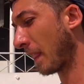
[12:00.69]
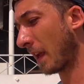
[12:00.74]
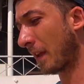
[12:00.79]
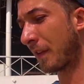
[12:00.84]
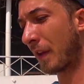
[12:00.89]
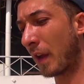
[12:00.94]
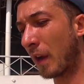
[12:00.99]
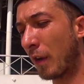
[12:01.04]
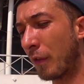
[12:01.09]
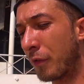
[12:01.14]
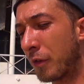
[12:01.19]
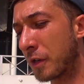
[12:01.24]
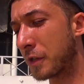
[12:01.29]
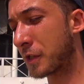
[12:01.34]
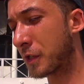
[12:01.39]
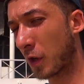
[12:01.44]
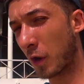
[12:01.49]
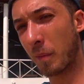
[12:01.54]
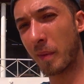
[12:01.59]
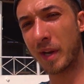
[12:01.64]
and they offer
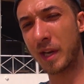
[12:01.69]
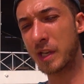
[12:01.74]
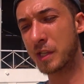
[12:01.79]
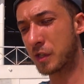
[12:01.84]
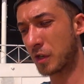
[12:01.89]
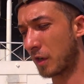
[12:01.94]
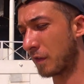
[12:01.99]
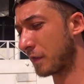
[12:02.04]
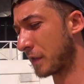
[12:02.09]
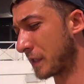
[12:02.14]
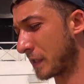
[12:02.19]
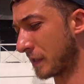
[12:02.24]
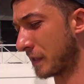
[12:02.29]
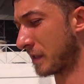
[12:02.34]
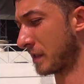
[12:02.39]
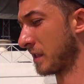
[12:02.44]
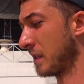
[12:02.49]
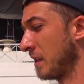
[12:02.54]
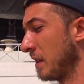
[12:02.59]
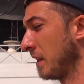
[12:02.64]
so many
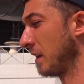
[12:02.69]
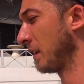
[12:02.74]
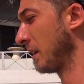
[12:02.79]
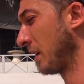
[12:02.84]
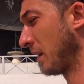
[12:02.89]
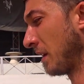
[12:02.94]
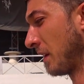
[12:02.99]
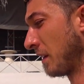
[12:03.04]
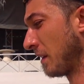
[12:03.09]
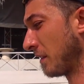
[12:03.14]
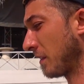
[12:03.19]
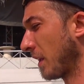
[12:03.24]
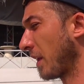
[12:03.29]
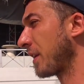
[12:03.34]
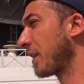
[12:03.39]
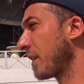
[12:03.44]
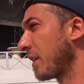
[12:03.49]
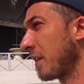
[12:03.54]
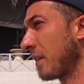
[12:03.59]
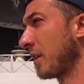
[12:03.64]
services that
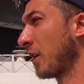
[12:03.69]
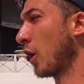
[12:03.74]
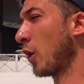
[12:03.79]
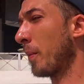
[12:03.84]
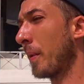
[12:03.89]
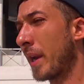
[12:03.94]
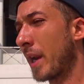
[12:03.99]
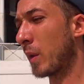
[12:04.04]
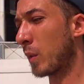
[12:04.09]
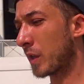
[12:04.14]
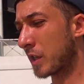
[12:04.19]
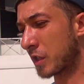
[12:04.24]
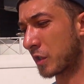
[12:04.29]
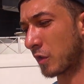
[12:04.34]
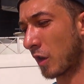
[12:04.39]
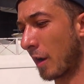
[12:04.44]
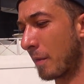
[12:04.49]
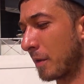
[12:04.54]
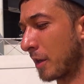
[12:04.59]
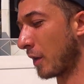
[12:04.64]
no matter which
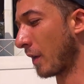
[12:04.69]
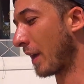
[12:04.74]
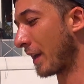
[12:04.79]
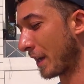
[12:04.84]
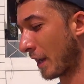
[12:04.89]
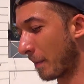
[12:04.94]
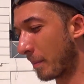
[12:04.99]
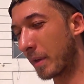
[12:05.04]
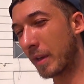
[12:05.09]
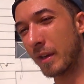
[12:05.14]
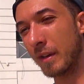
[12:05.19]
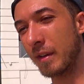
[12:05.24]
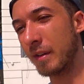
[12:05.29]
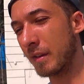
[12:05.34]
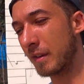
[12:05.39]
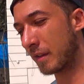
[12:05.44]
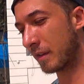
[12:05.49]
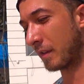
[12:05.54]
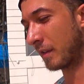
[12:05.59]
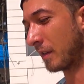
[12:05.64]
trouble you end up in,
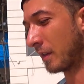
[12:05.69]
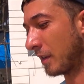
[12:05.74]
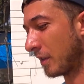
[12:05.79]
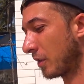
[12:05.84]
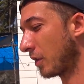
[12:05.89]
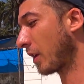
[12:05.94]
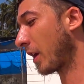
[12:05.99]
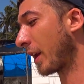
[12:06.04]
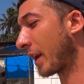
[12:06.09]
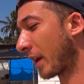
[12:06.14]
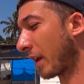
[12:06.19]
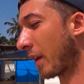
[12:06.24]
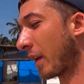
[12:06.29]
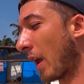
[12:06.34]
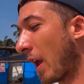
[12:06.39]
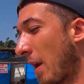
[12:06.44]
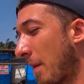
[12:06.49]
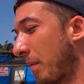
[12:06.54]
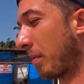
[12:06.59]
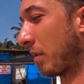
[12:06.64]
you gotta get
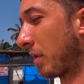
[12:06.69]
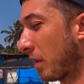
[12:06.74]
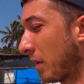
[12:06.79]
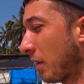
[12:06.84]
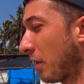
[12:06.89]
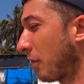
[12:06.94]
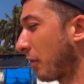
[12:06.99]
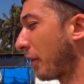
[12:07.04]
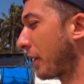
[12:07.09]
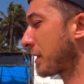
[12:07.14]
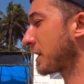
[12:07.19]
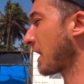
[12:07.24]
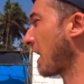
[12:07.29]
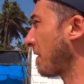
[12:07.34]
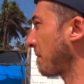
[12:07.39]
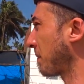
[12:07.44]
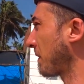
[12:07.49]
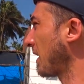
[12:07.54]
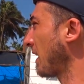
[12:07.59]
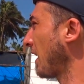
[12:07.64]
help. For
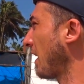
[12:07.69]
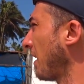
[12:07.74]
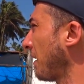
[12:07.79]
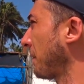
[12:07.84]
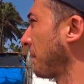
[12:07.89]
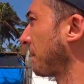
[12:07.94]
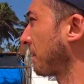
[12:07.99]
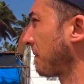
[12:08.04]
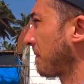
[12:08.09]
example, uh,